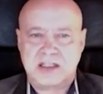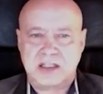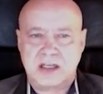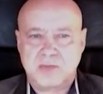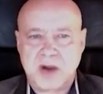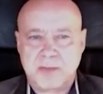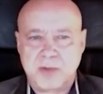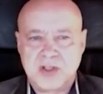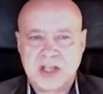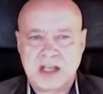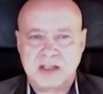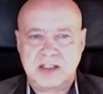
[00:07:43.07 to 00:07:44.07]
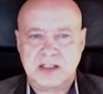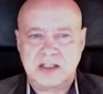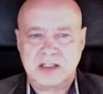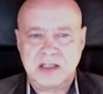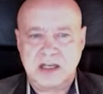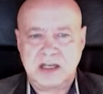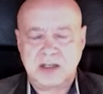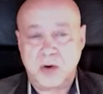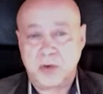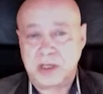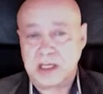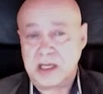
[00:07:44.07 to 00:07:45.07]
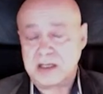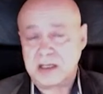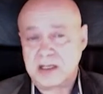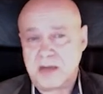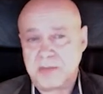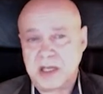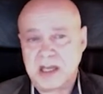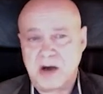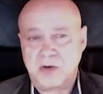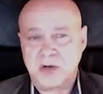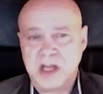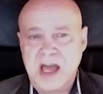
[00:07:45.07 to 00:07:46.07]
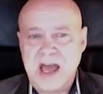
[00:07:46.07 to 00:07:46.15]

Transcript: represented going in and coming out,